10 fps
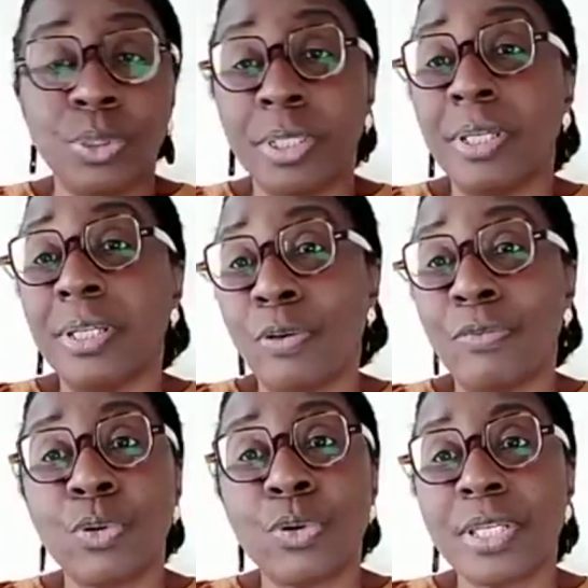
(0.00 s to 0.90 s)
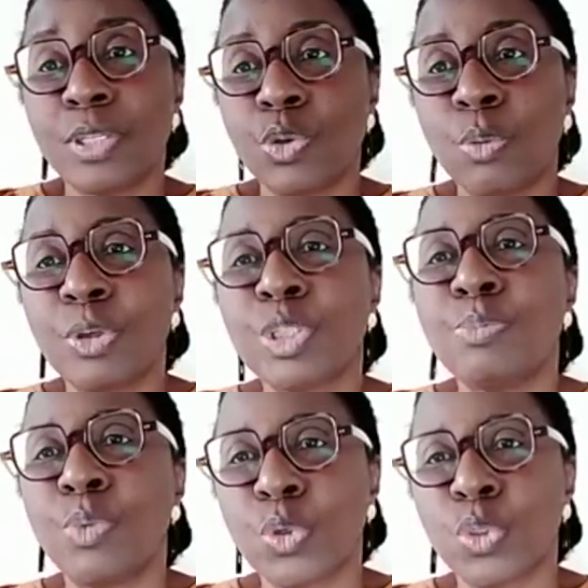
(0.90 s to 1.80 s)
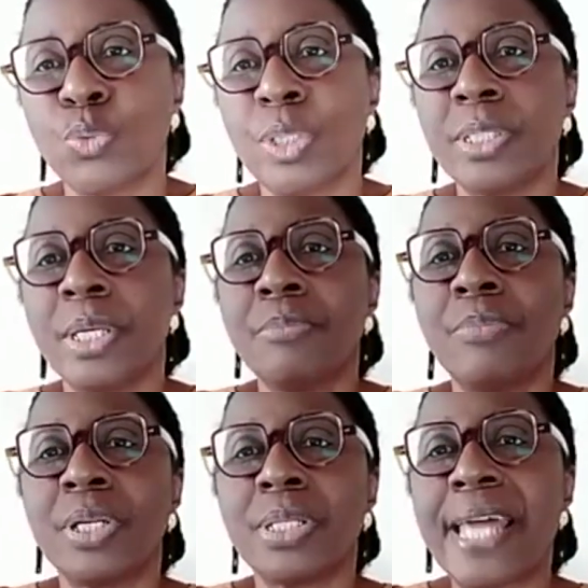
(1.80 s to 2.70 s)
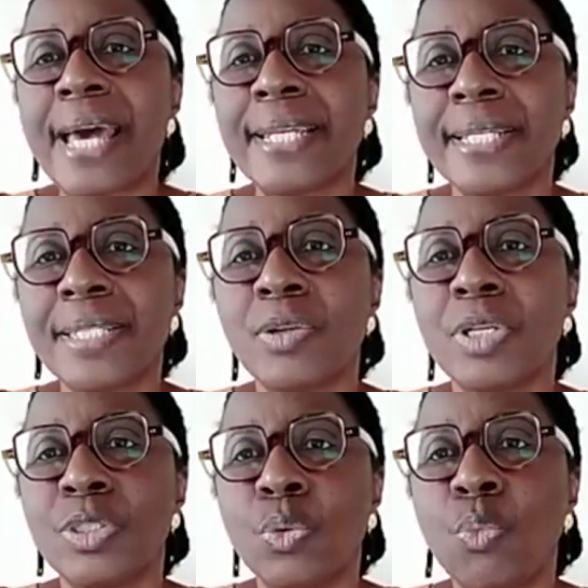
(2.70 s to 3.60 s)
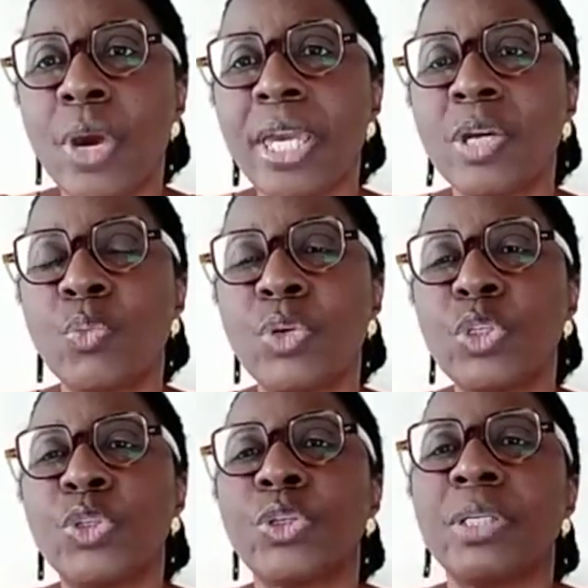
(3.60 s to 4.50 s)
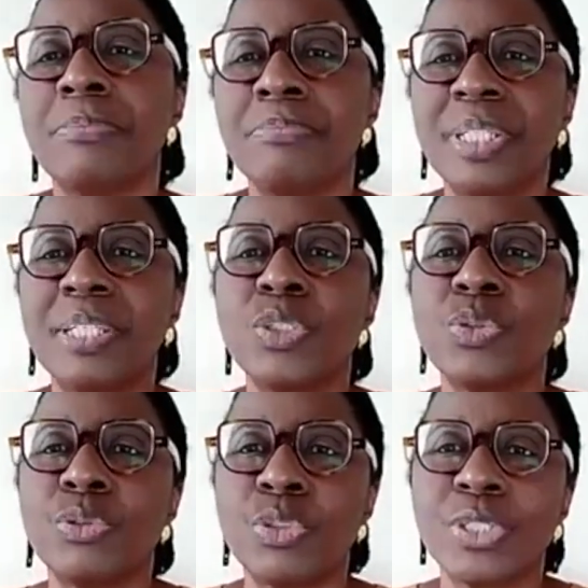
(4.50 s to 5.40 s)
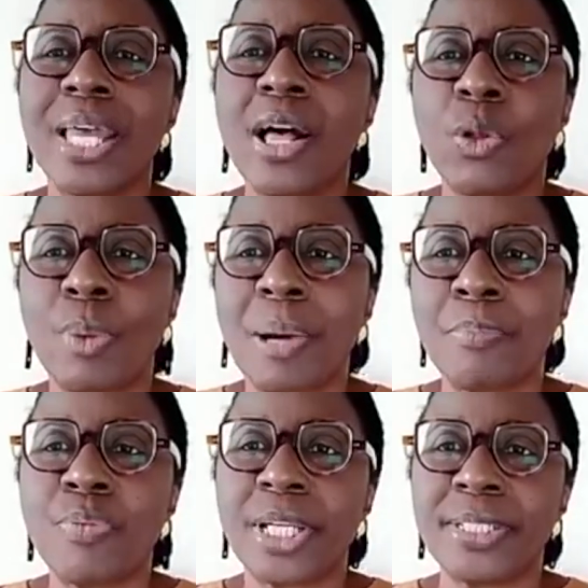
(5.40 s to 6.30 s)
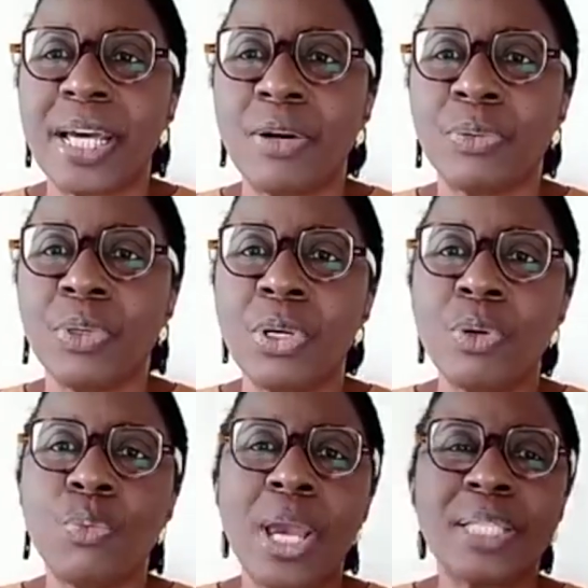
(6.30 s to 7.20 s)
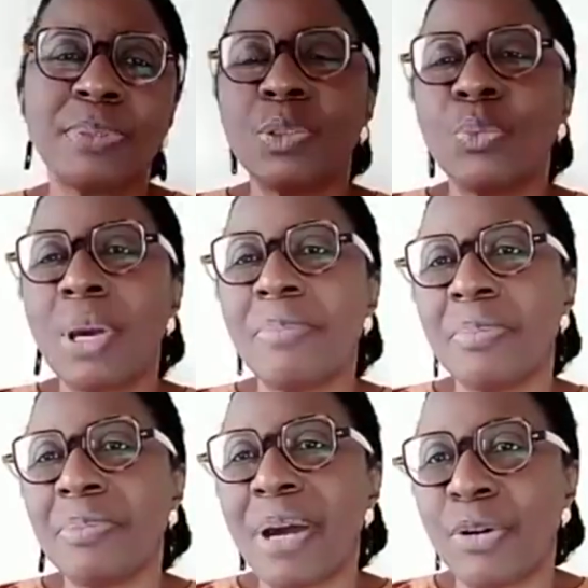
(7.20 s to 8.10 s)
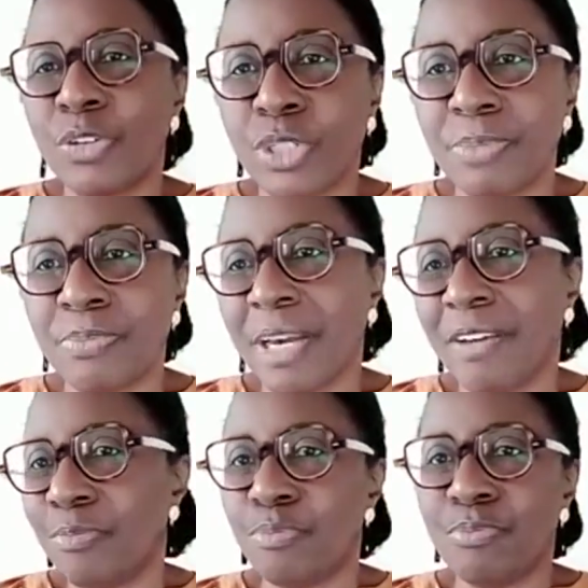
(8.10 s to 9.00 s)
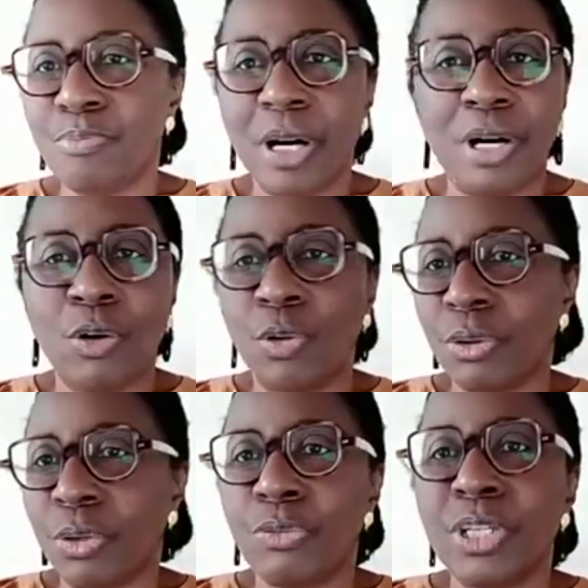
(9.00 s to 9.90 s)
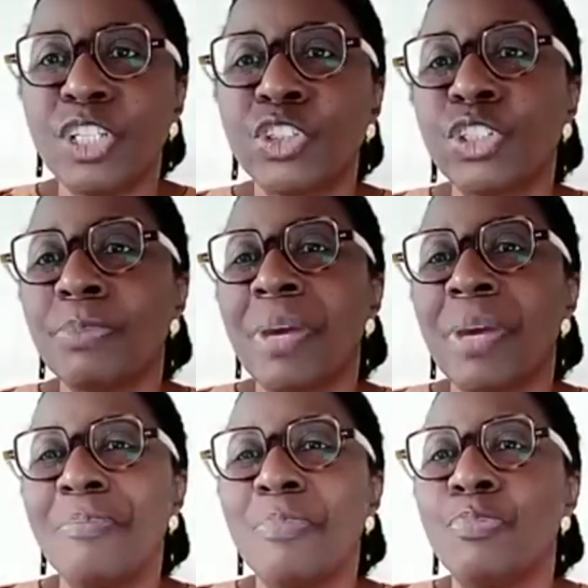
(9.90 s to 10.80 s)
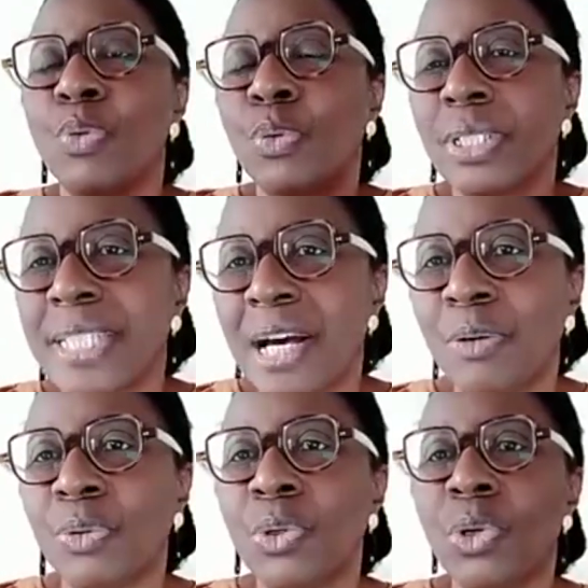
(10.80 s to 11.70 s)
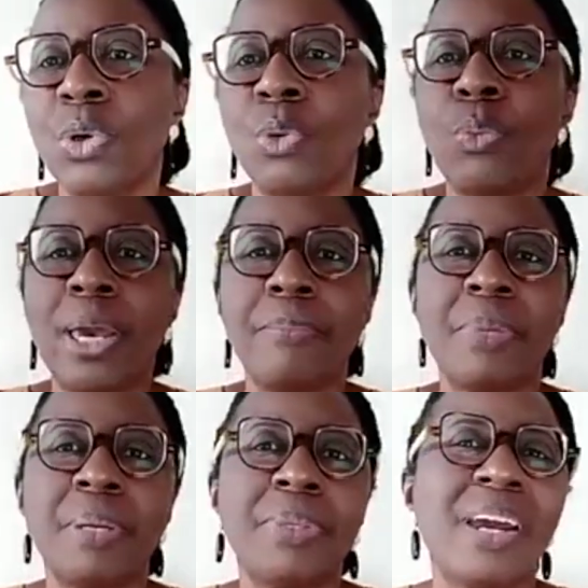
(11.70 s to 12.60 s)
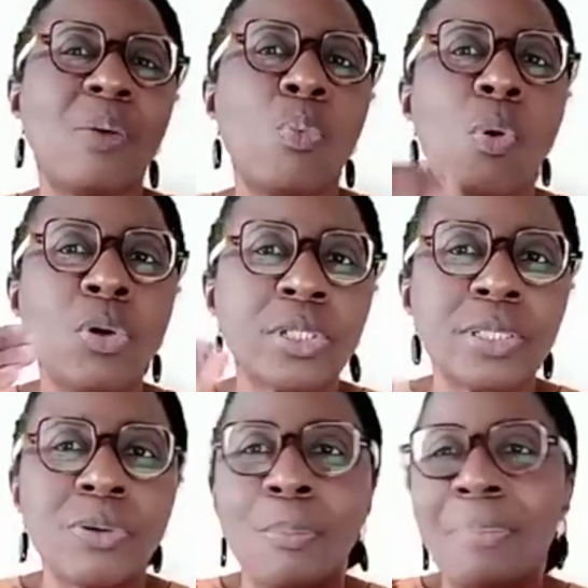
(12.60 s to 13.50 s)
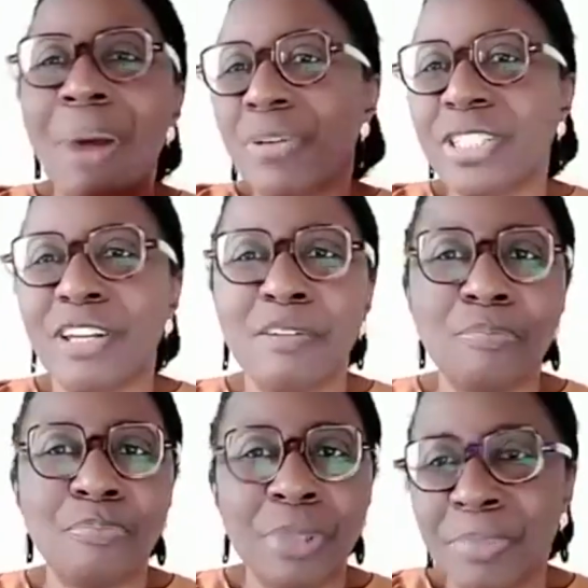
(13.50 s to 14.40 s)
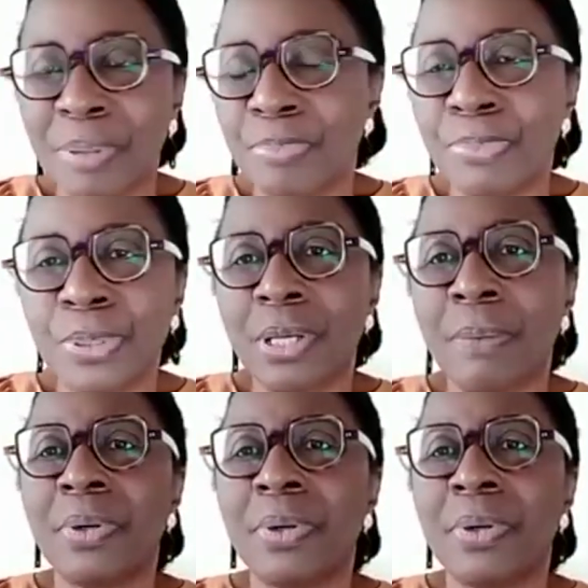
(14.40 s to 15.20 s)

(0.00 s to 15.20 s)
There's so much more to it. But that is a way in which you can begin to just help and break down, especially where maybe marriages may have, or a relationship may have broken down, where maybe there are walls or barriers that have been put up.